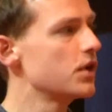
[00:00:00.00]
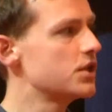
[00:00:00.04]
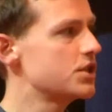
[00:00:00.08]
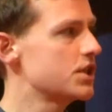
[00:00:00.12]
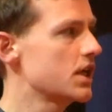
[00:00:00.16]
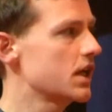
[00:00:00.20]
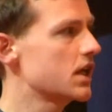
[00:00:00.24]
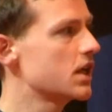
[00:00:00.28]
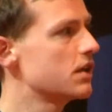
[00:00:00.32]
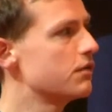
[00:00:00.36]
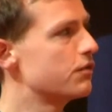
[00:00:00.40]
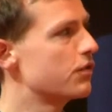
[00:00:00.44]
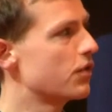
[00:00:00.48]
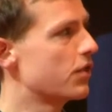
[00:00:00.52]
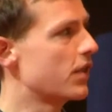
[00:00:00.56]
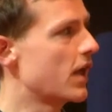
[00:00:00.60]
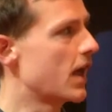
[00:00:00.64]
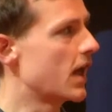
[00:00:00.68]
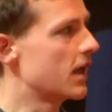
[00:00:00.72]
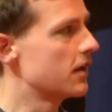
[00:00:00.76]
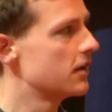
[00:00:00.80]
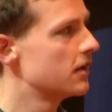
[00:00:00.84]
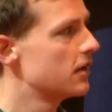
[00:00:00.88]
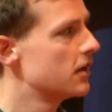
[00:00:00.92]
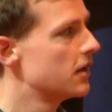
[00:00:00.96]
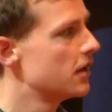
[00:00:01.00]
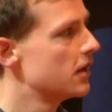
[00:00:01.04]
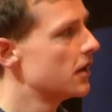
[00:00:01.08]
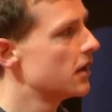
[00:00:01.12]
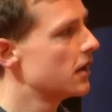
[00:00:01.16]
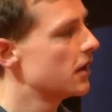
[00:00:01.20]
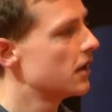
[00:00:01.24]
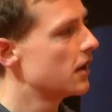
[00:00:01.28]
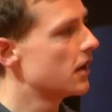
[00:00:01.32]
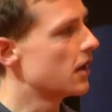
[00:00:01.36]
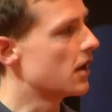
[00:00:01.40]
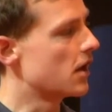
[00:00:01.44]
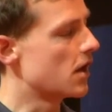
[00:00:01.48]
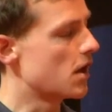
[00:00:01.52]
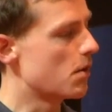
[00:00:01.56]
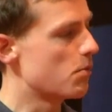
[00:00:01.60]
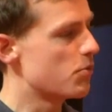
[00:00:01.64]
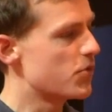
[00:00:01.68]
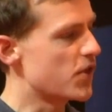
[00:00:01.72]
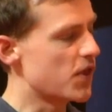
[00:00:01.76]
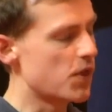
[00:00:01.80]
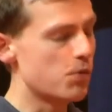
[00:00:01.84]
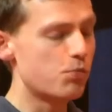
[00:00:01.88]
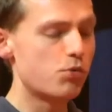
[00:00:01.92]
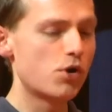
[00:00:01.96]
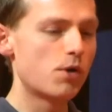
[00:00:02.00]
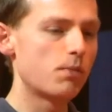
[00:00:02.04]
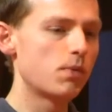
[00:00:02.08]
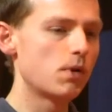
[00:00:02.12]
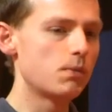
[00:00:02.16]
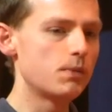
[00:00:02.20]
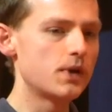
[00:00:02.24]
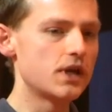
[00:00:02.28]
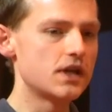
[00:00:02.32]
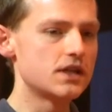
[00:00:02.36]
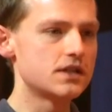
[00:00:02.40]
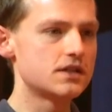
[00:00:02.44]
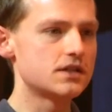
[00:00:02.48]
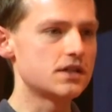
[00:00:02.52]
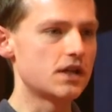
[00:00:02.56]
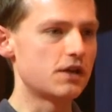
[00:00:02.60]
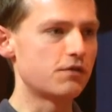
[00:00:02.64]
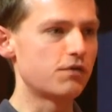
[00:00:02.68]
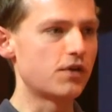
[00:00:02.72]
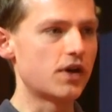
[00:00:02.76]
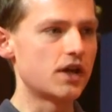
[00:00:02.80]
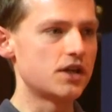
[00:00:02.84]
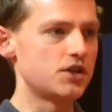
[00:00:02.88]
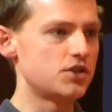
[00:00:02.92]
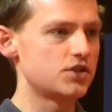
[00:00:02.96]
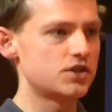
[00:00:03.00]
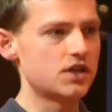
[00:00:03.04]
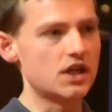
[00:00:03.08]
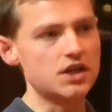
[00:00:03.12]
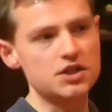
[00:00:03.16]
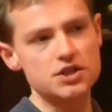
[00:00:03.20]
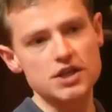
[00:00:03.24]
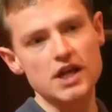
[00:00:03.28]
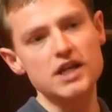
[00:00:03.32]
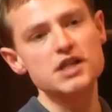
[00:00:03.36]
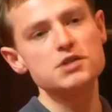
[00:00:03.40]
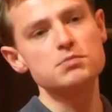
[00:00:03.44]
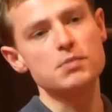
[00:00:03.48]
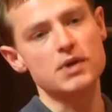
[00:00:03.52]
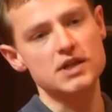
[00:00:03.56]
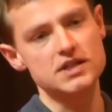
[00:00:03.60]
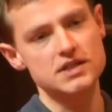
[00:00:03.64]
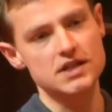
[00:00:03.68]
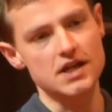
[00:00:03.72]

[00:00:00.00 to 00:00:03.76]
we're checking for that, then the problem is, if I, say, change my